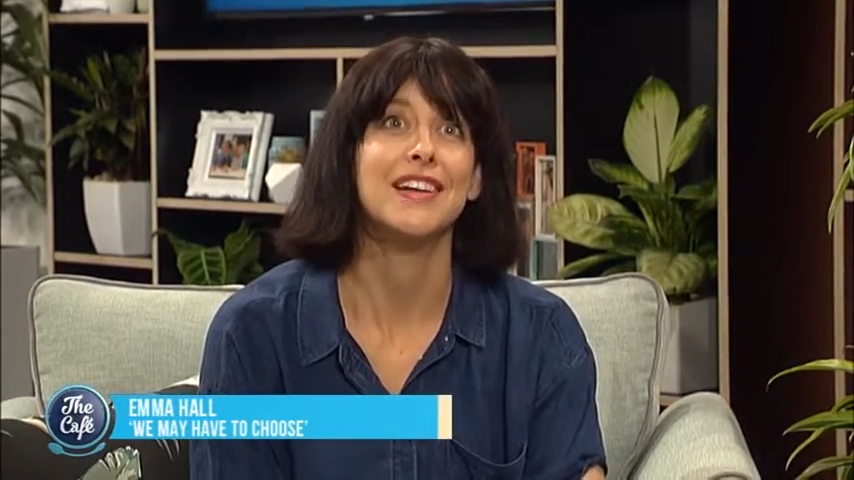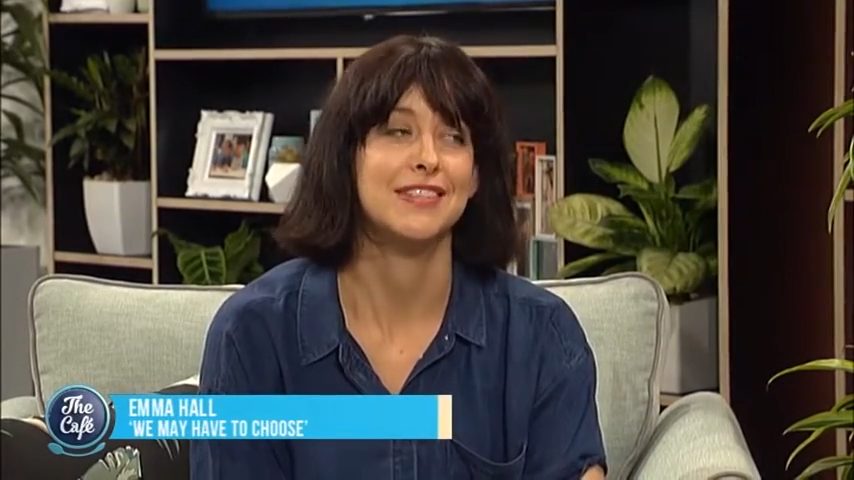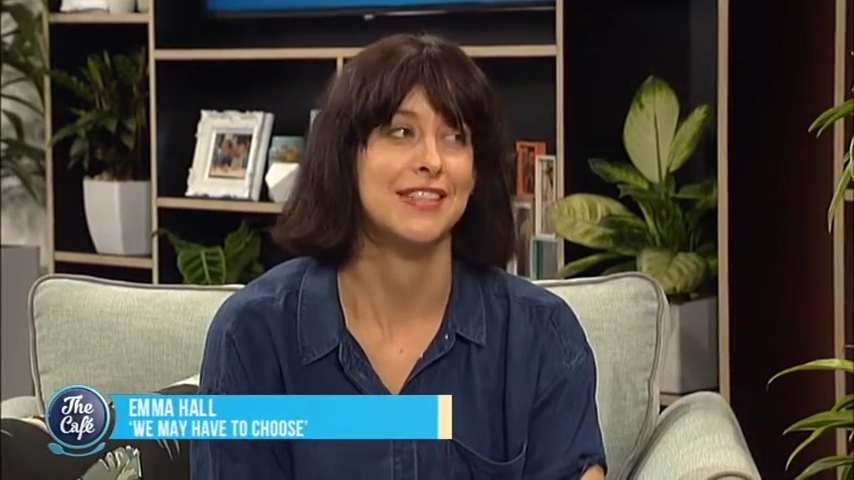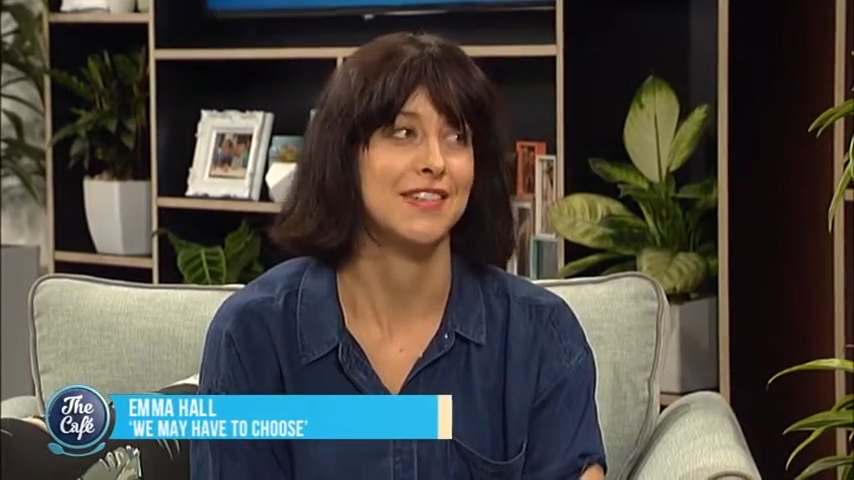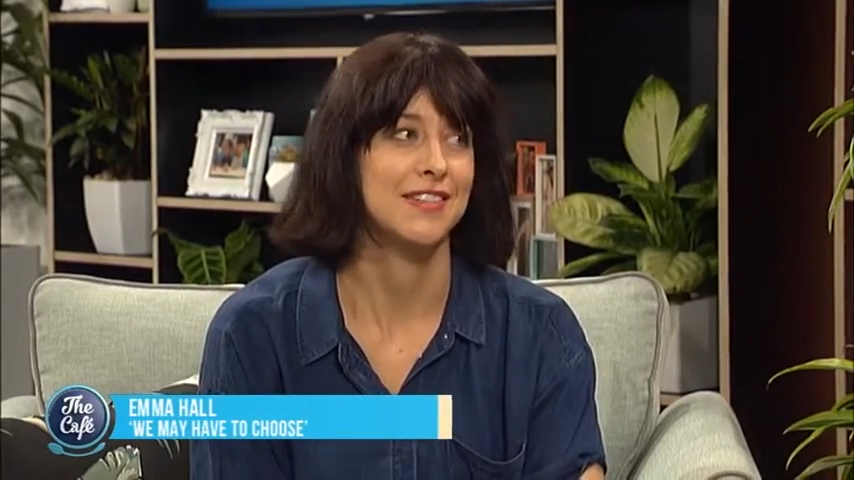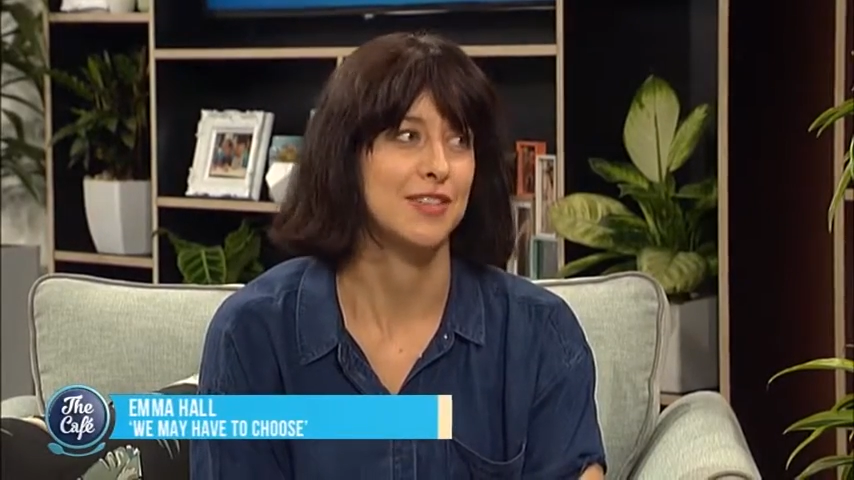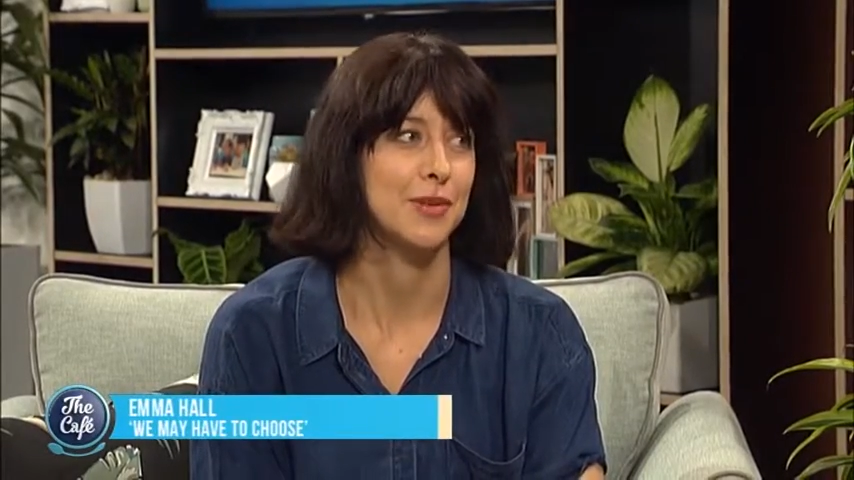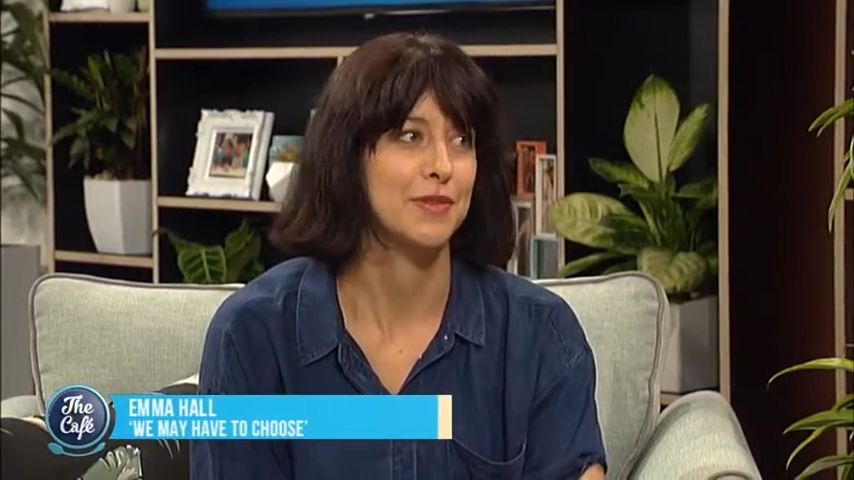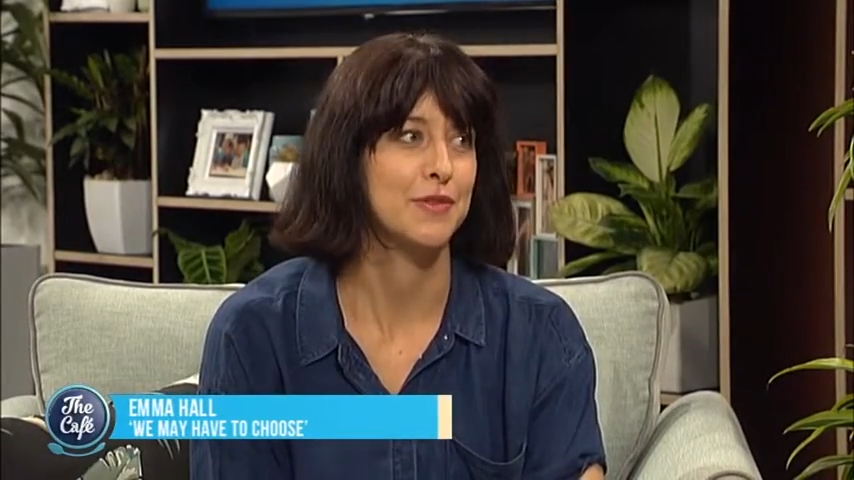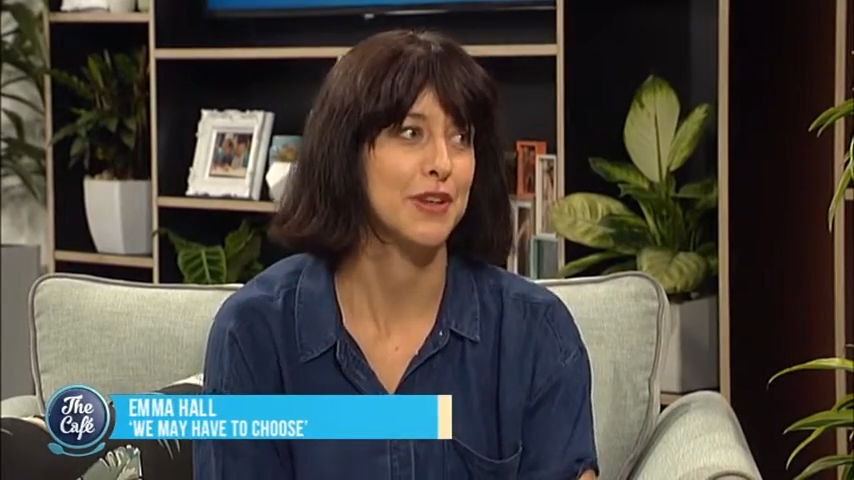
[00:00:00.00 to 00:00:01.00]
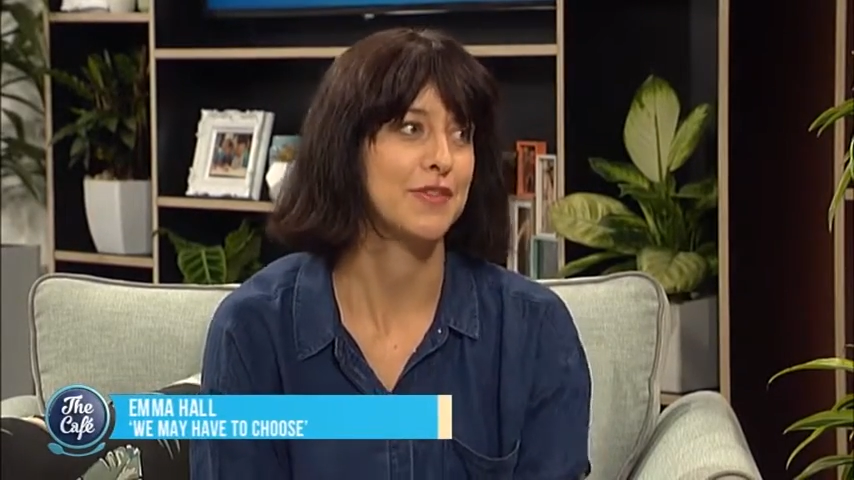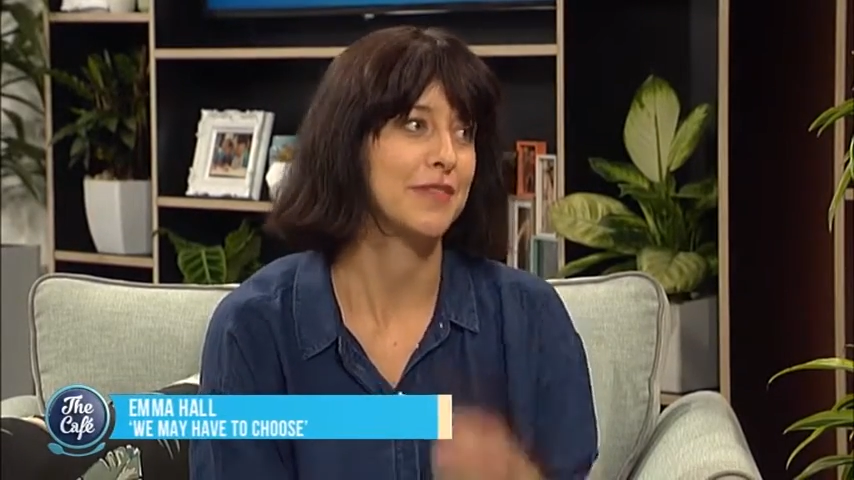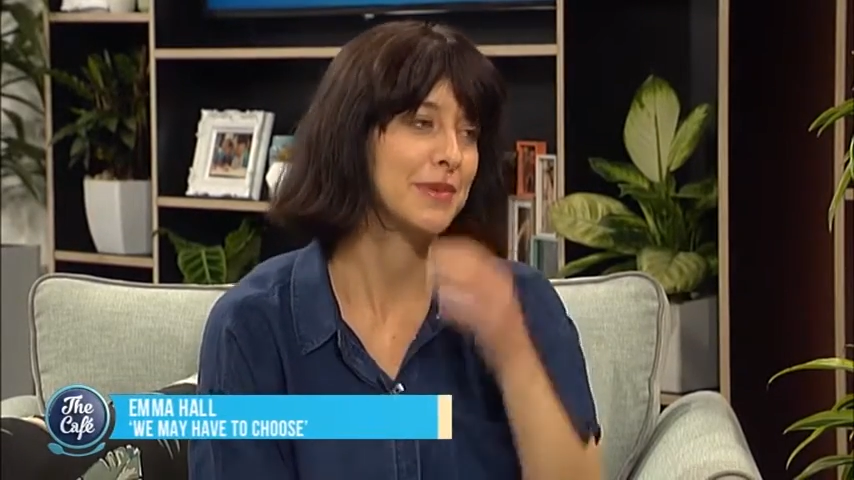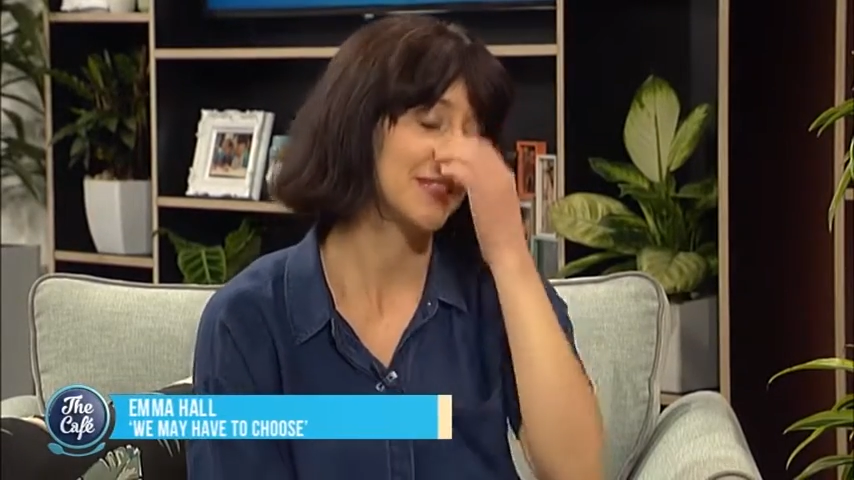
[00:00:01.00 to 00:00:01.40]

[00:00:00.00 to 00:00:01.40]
I just had to stop at 45